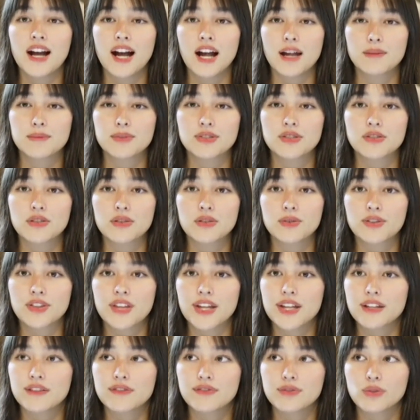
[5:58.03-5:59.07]
I'm so
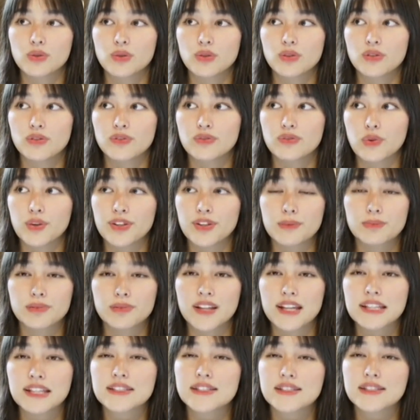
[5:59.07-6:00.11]
thankful for the
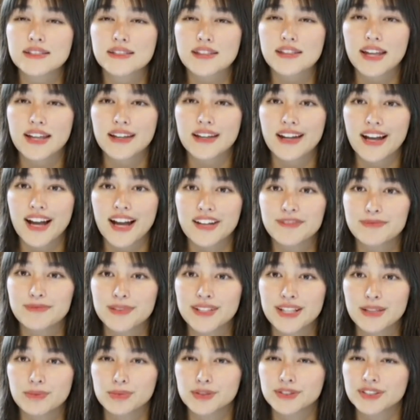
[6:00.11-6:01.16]
places that I've been
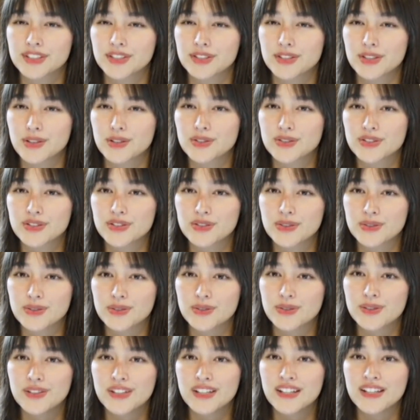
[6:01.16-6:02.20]
able to go
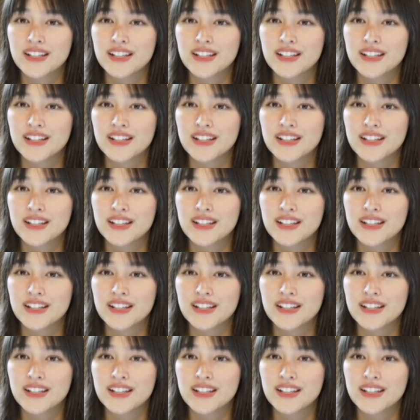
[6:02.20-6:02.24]
to,